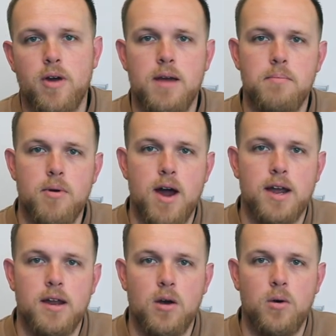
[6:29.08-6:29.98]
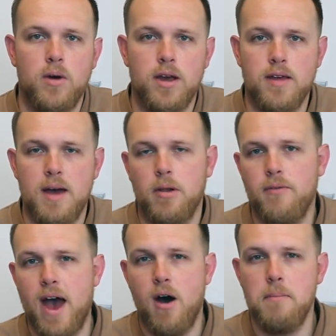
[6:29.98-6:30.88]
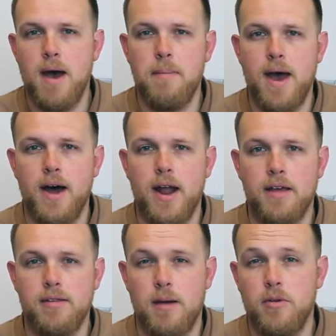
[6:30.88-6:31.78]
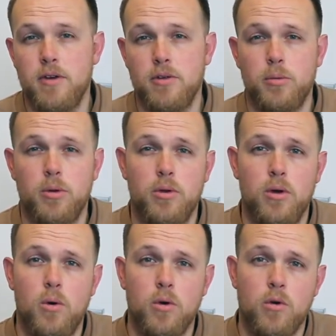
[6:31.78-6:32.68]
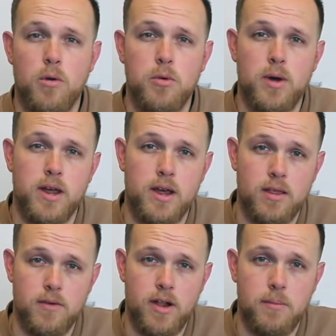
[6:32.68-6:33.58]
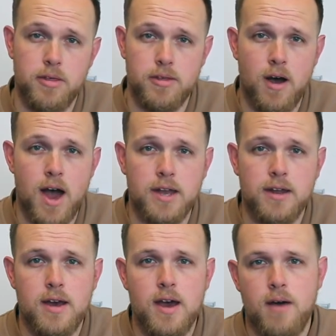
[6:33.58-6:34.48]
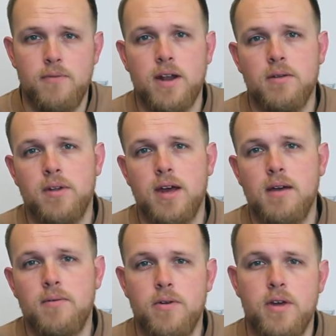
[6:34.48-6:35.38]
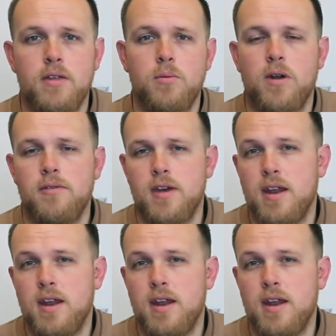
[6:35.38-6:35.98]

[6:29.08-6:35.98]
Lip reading: a practical example of how I map out a subdivisible or group dwelling development site. Effectively for this, what I've said